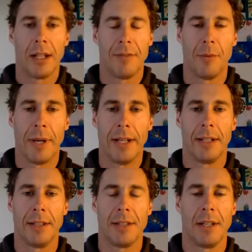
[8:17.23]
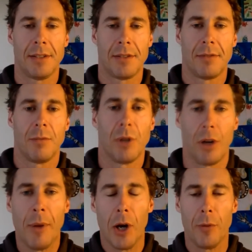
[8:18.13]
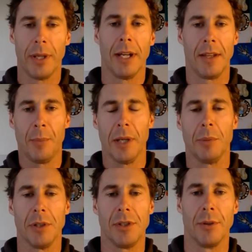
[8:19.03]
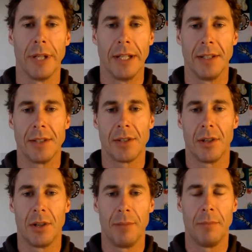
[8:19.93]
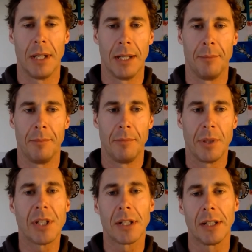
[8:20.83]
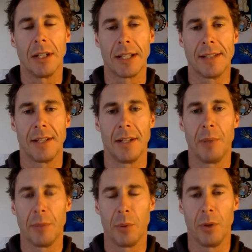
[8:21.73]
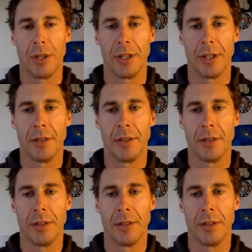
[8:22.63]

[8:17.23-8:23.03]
it, mate. That's what I'm hoping other people are doing in this time, particularly, like you said, people that are,